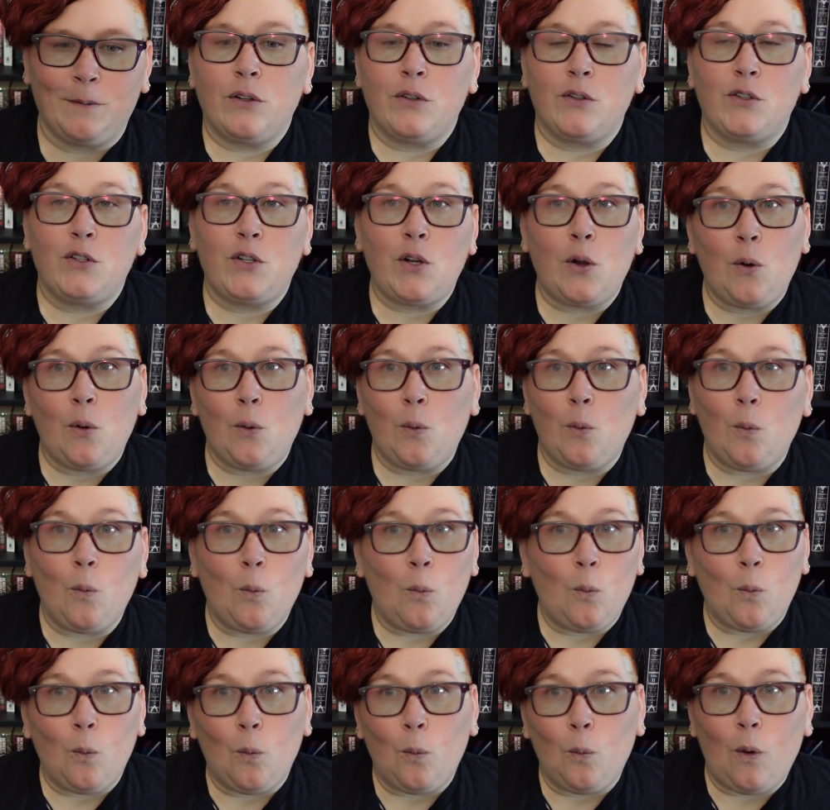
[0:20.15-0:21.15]
So,
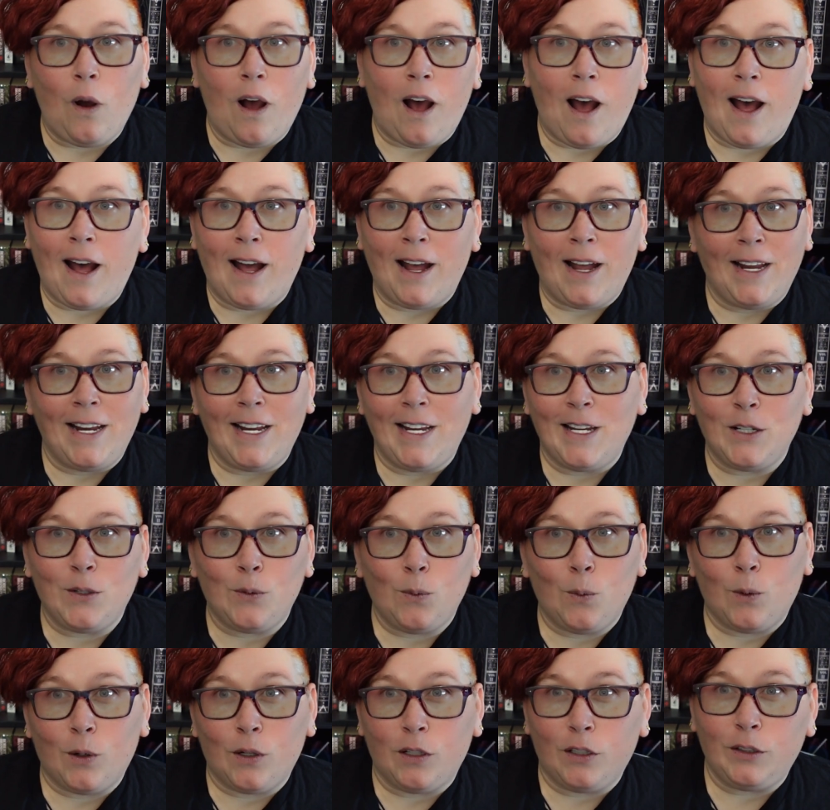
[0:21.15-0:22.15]
why is
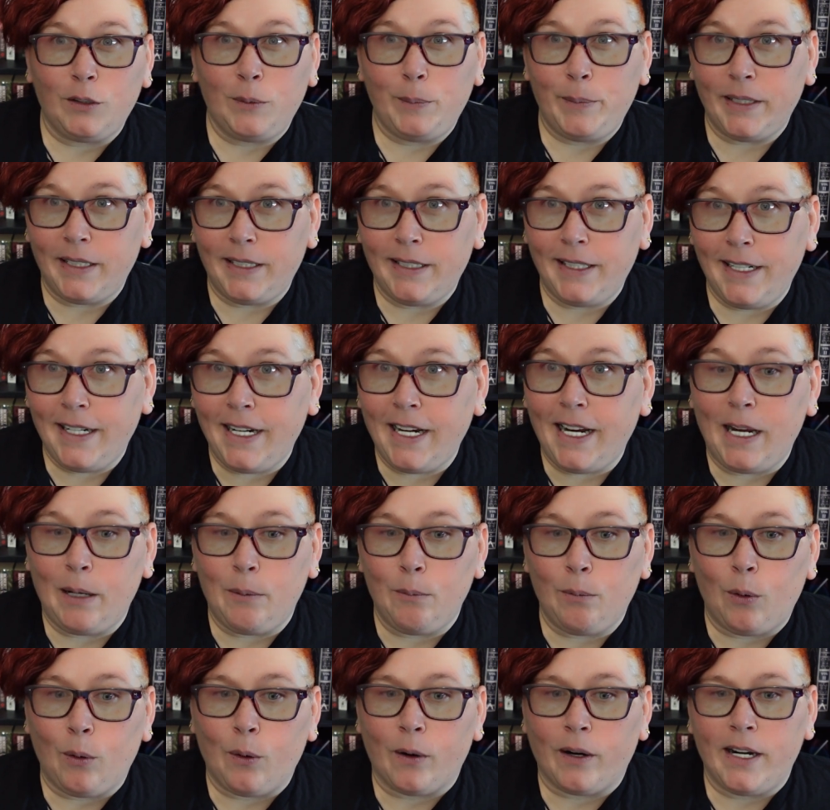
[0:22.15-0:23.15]
world building
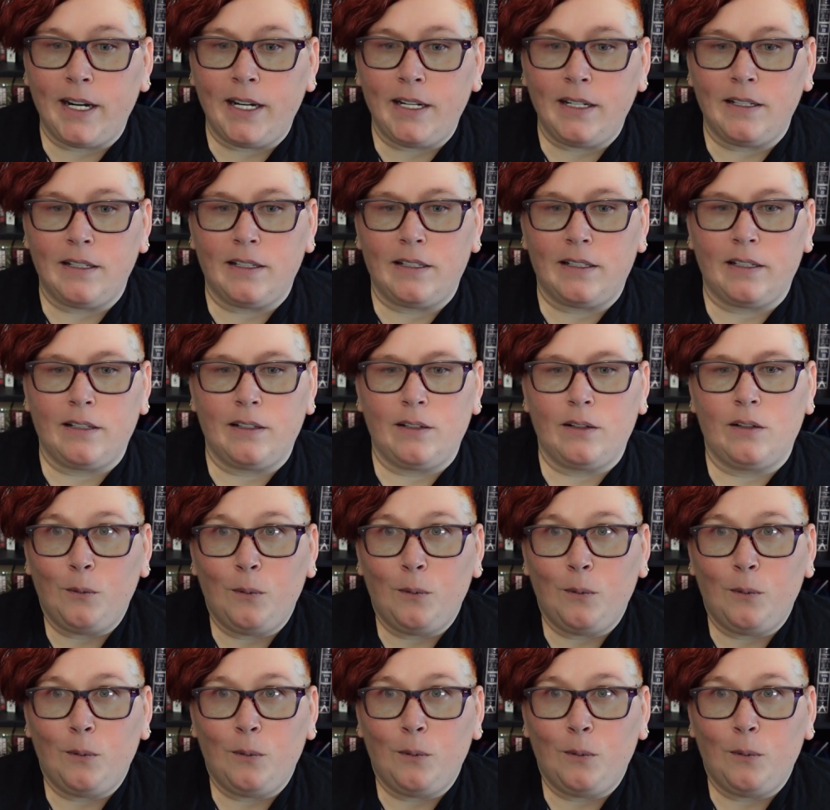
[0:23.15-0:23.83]
important?